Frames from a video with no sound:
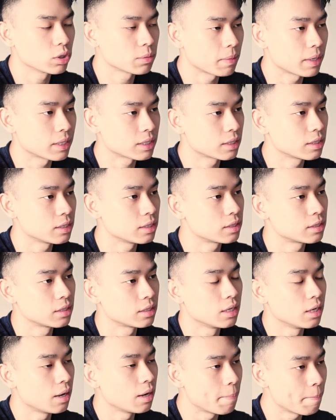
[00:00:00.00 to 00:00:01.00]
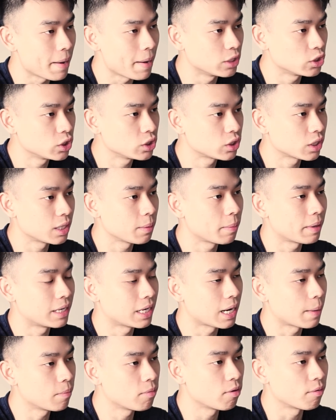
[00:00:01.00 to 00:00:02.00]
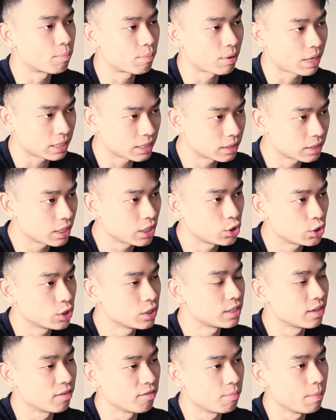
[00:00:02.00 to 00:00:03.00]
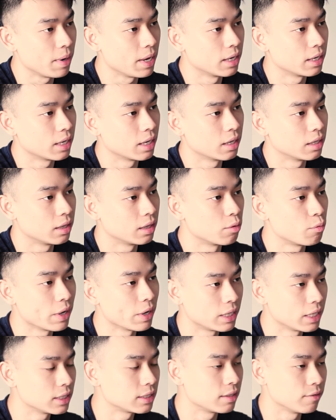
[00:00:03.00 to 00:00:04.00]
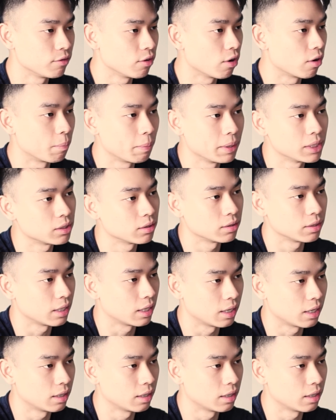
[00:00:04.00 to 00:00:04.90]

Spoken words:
Toastmasters measure each other by the number of presentations they've made, the ratings they've got based on their...